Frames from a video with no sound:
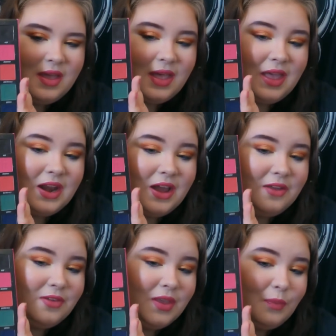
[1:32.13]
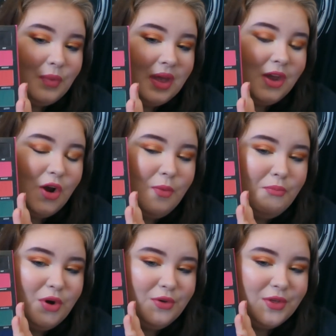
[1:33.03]
And I've hit pan on
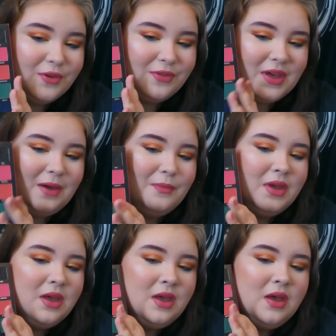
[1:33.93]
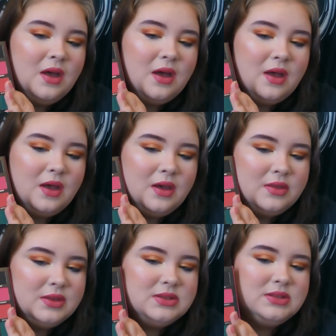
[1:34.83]
both of them.
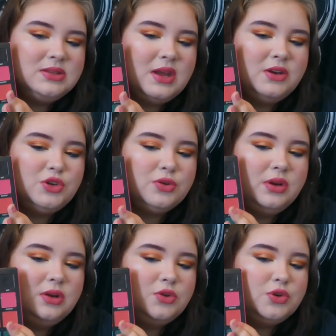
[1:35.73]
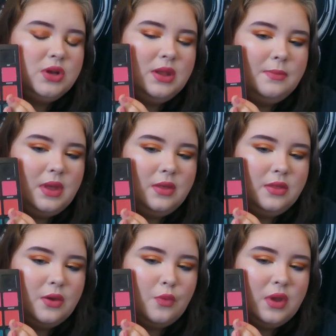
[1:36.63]
This is Tangerine Dream, and
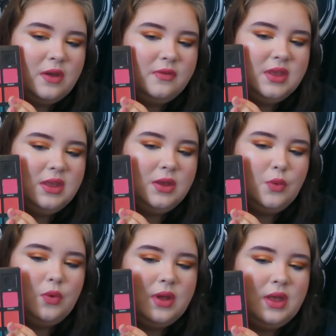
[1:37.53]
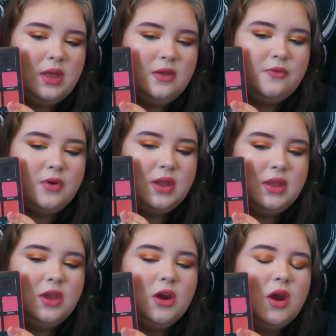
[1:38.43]
then we have Heat Wave right
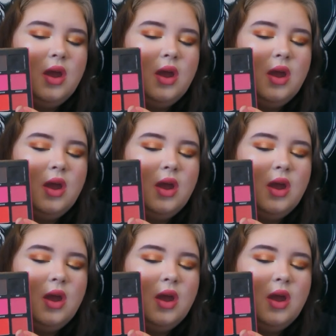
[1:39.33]
here.